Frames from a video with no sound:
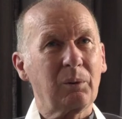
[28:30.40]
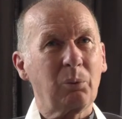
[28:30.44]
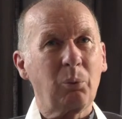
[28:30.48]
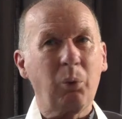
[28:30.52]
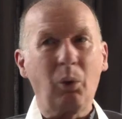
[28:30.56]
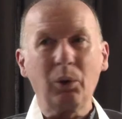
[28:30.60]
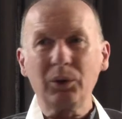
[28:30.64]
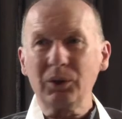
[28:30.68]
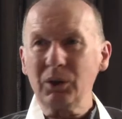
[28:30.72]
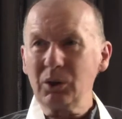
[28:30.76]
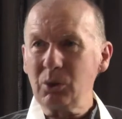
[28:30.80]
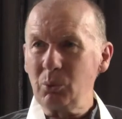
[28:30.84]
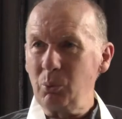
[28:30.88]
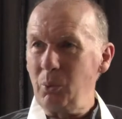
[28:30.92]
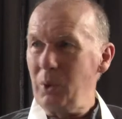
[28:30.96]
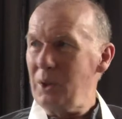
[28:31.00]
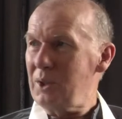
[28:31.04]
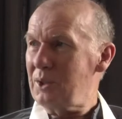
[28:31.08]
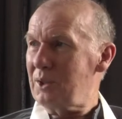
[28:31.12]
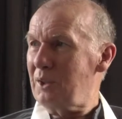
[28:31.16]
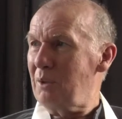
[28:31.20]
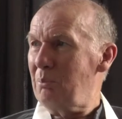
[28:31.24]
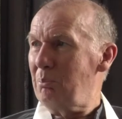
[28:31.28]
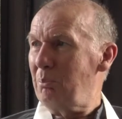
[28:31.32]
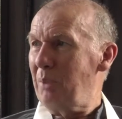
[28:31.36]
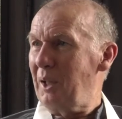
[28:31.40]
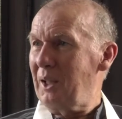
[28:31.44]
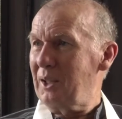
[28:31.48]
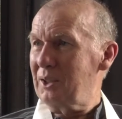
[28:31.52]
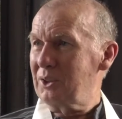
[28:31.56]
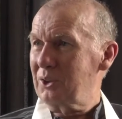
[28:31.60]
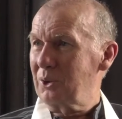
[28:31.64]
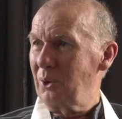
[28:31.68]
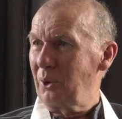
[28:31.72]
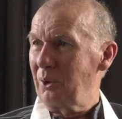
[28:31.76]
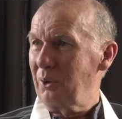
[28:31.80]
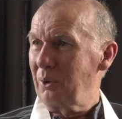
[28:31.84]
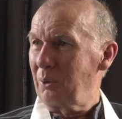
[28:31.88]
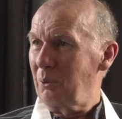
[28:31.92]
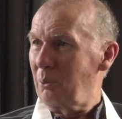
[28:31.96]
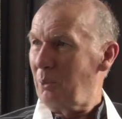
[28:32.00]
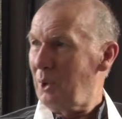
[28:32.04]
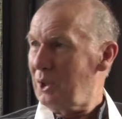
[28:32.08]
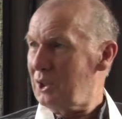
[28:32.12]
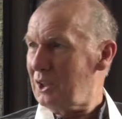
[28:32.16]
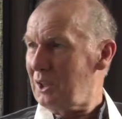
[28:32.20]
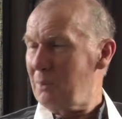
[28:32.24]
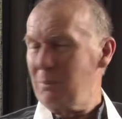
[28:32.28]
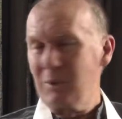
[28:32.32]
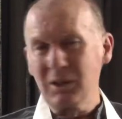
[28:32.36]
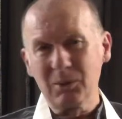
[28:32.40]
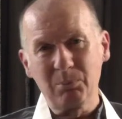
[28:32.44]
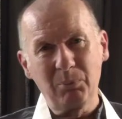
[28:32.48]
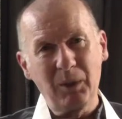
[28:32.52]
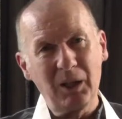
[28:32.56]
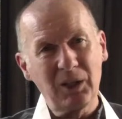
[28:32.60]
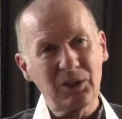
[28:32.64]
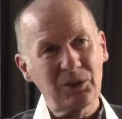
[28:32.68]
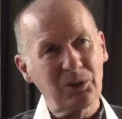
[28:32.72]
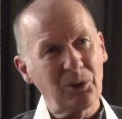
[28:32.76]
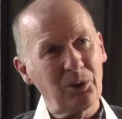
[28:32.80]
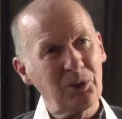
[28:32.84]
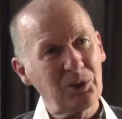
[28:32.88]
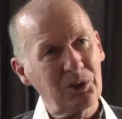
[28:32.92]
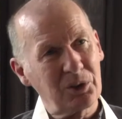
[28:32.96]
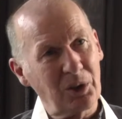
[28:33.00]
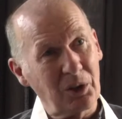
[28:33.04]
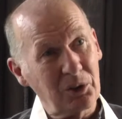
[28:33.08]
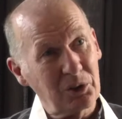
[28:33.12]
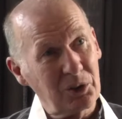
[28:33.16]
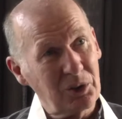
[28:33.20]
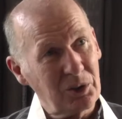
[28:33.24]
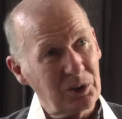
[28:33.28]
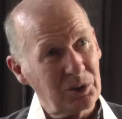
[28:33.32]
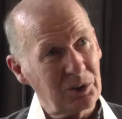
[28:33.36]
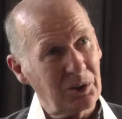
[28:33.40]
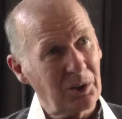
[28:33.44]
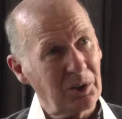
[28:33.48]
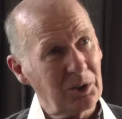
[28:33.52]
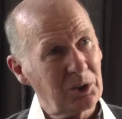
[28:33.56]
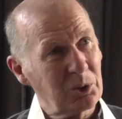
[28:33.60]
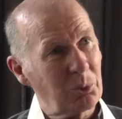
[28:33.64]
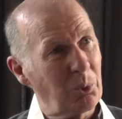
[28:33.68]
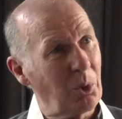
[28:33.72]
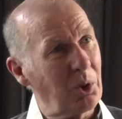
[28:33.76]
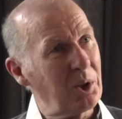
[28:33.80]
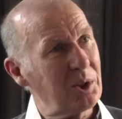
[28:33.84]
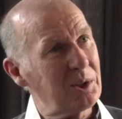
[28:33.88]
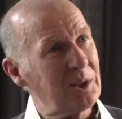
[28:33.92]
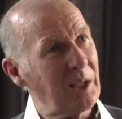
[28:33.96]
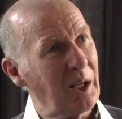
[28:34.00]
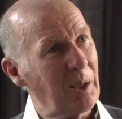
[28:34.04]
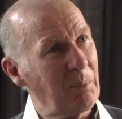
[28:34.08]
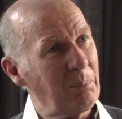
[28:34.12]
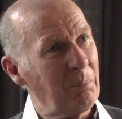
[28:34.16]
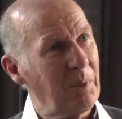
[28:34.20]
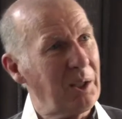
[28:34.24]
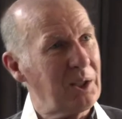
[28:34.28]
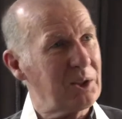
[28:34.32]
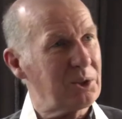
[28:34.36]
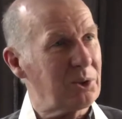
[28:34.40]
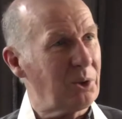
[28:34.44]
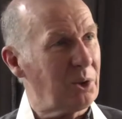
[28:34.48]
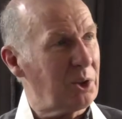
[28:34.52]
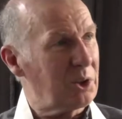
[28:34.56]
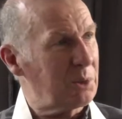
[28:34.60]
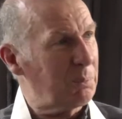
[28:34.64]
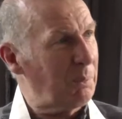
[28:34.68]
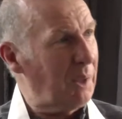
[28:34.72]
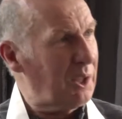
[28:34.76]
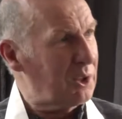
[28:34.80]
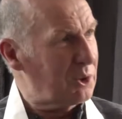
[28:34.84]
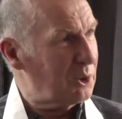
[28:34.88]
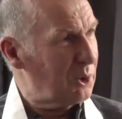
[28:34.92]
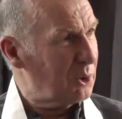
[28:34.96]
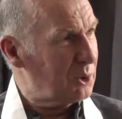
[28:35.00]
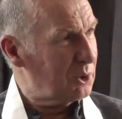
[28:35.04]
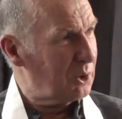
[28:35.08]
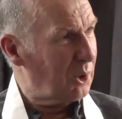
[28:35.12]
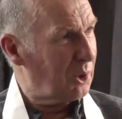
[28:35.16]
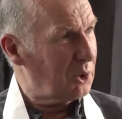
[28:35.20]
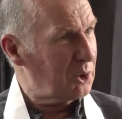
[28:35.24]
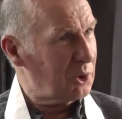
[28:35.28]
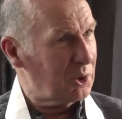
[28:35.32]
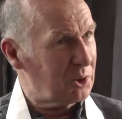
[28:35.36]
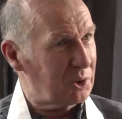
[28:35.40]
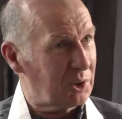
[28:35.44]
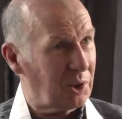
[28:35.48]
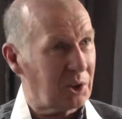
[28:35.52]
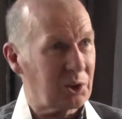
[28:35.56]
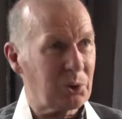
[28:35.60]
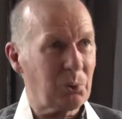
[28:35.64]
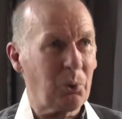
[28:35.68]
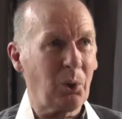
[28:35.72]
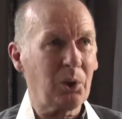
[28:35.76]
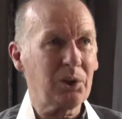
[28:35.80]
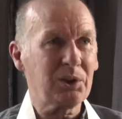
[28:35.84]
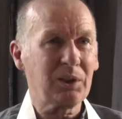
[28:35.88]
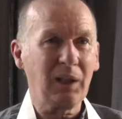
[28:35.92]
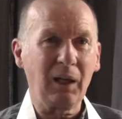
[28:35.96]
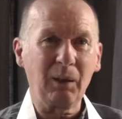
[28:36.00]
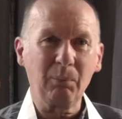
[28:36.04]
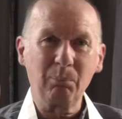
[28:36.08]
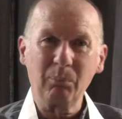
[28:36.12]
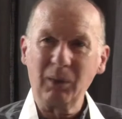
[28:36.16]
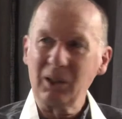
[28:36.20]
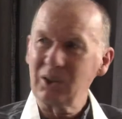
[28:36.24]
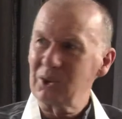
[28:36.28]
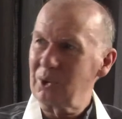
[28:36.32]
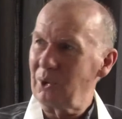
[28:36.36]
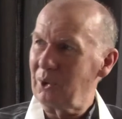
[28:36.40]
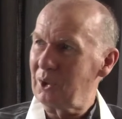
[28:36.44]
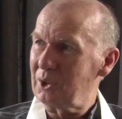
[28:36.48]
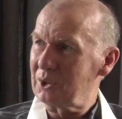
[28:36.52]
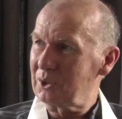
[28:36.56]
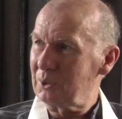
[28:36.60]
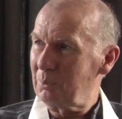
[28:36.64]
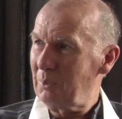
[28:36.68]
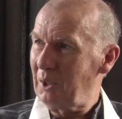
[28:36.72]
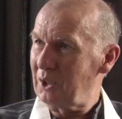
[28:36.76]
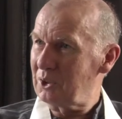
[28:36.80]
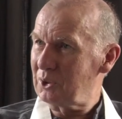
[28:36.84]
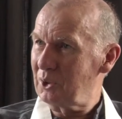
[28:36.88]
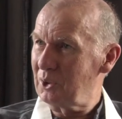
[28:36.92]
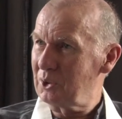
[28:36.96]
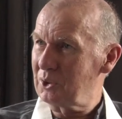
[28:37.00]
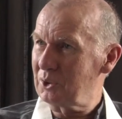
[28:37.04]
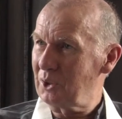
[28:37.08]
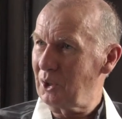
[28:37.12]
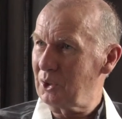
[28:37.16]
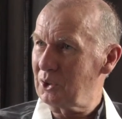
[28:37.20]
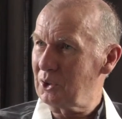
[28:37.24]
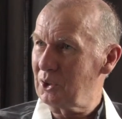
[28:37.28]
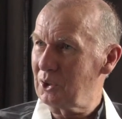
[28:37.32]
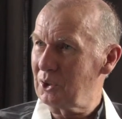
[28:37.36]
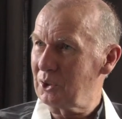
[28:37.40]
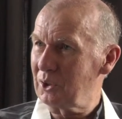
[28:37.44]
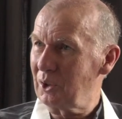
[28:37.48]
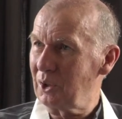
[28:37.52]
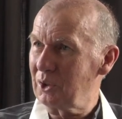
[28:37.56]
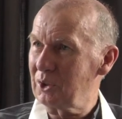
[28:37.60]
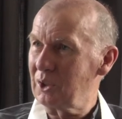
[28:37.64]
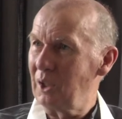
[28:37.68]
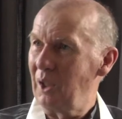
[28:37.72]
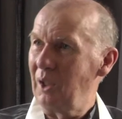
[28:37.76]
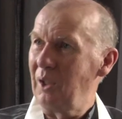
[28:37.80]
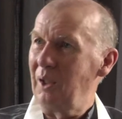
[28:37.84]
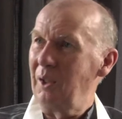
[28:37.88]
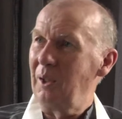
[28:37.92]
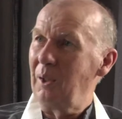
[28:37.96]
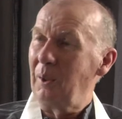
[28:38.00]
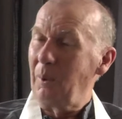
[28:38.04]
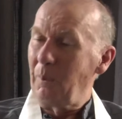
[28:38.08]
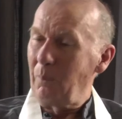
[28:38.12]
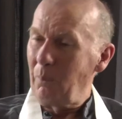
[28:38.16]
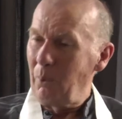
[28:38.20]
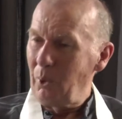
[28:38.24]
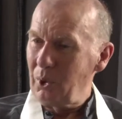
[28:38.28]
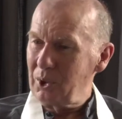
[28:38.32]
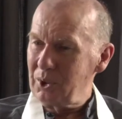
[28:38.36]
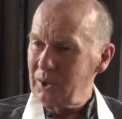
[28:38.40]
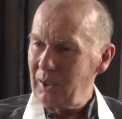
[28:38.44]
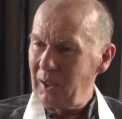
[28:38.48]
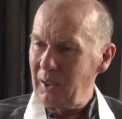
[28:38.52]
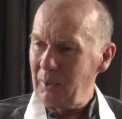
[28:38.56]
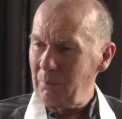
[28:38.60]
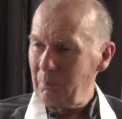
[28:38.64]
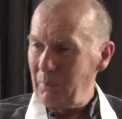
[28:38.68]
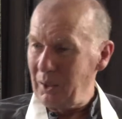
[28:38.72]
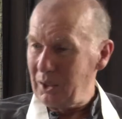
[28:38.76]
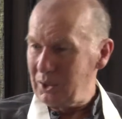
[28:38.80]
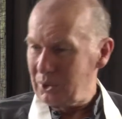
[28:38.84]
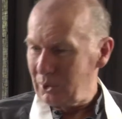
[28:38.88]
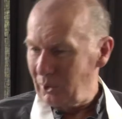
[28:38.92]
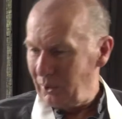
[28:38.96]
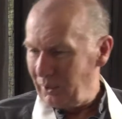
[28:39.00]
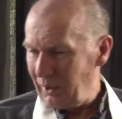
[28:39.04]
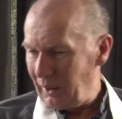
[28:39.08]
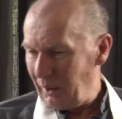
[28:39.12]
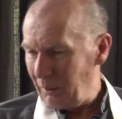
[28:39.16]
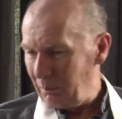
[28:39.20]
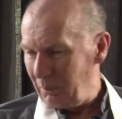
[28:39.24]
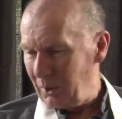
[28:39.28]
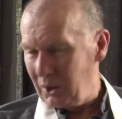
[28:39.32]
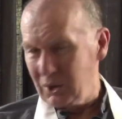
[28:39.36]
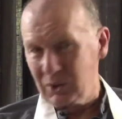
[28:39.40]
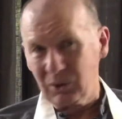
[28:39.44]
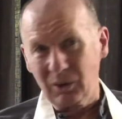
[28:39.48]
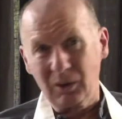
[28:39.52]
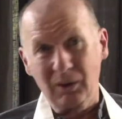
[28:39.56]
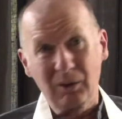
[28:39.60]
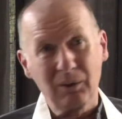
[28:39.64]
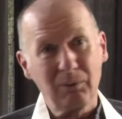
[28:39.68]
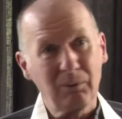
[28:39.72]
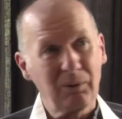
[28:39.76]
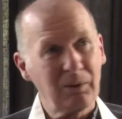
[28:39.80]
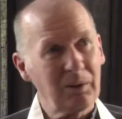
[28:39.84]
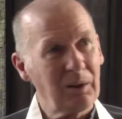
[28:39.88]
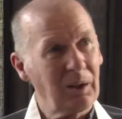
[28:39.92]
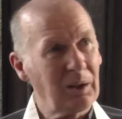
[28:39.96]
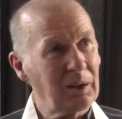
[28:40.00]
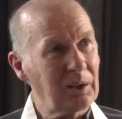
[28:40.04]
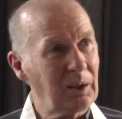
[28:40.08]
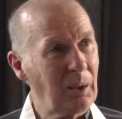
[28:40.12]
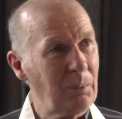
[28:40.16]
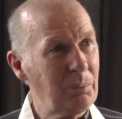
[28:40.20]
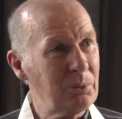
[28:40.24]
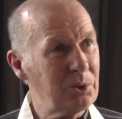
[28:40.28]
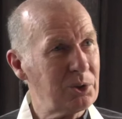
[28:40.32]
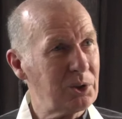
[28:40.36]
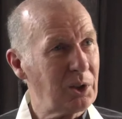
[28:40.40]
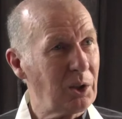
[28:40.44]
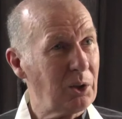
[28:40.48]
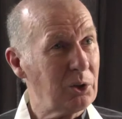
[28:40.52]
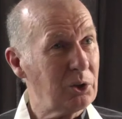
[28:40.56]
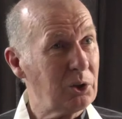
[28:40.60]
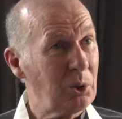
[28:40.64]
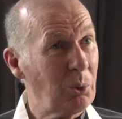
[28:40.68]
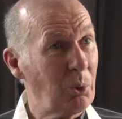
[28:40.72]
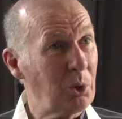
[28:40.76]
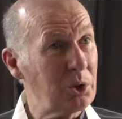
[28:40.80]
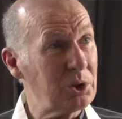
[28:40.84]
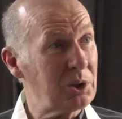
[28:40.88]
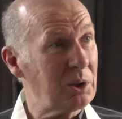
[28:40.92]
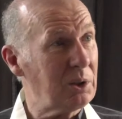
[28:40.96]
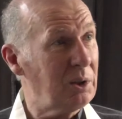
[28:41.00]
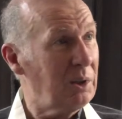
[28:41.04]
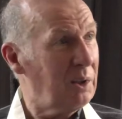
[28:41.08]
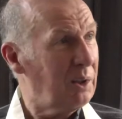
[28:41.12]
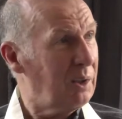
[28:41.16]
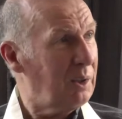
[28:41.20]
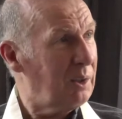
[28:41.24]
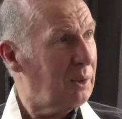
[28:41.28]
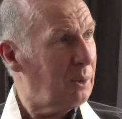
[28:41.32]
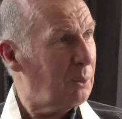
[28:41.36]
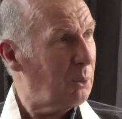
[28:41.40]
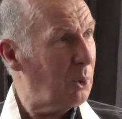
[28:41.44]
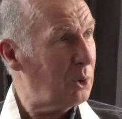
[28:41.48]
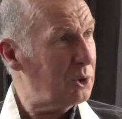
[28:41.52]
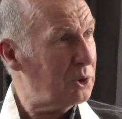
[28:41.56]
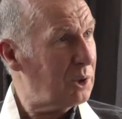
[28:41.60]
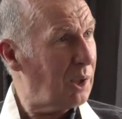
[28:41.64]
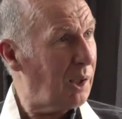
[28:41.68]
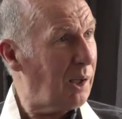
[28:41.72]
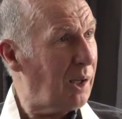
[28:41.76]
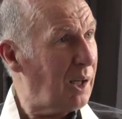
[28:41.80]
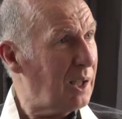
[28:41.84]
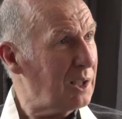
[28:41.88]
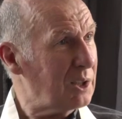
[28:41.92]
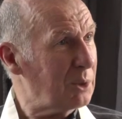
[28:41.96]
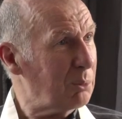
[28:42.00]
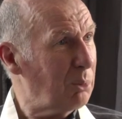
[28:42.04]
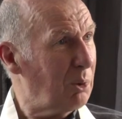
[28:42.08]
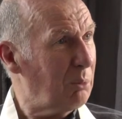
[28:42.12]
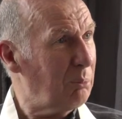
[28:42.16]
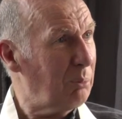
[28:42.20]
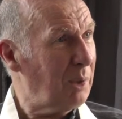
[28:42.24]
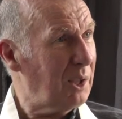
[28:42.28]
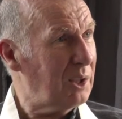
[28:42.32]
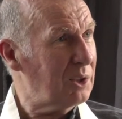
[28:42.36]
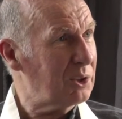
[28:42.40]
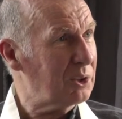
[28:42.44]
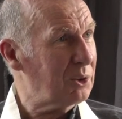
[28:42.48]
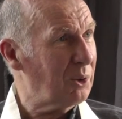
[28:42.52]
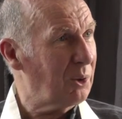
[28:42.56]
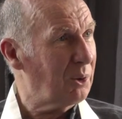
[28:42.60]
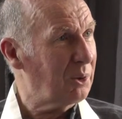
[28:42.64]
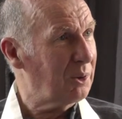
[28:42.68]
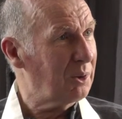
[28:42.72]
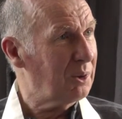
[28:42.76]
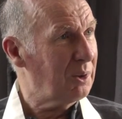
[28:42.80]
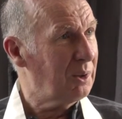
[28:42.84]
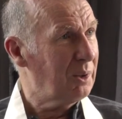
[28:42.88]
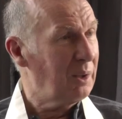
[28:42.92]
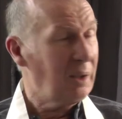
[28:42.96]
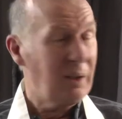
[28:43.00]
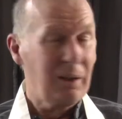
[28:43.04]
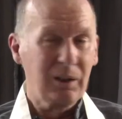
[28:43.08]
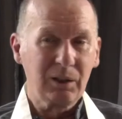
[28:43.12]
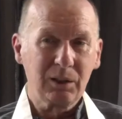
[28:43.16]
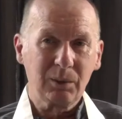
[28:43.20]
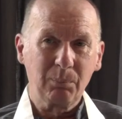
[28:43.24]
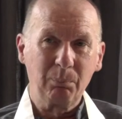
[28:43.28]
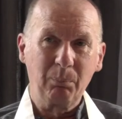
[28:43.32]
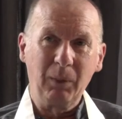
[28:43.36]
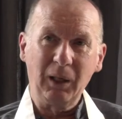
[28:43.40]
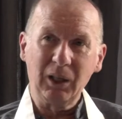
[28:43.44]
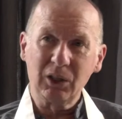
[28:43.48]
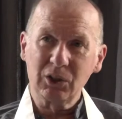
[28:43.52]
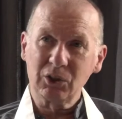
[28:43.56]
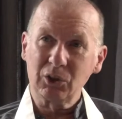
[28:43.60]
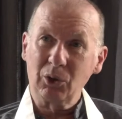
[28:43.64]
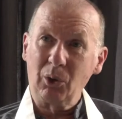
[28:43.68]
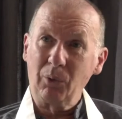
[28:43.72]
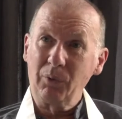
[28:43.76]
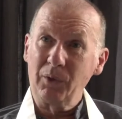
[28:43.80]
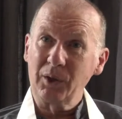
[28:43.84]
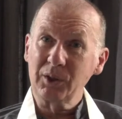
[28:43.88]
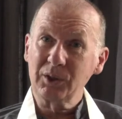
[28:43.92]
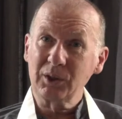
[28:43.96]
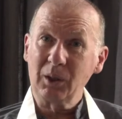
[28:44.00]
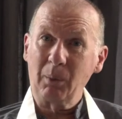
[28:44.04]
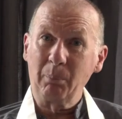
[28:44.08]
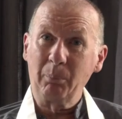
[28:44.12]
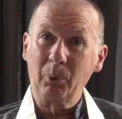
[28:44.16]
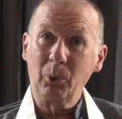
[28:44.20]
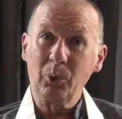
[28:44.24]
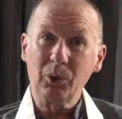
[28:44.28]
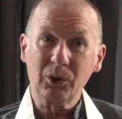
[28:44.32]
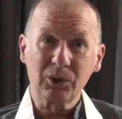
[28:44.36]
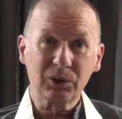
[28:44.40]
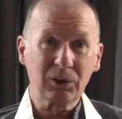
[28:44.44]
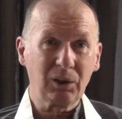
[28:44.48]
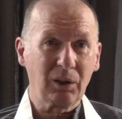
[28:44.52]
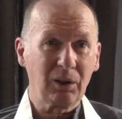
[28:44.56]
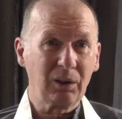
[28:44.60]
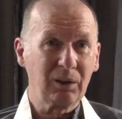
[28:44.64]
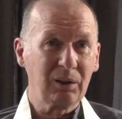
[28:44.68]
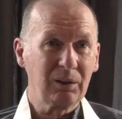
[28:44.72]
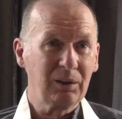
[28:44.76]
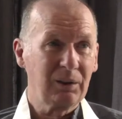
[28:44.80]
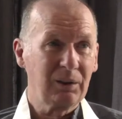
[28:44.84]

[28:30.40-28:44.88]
what is wisdom based on? Wisdom is based on such and such. What is that based on? It's based on such and such. What's that based on? It's based on such and such what's that based on, that based on, it comes down to what's, what's the last one based on? It's based on the Sappurisa,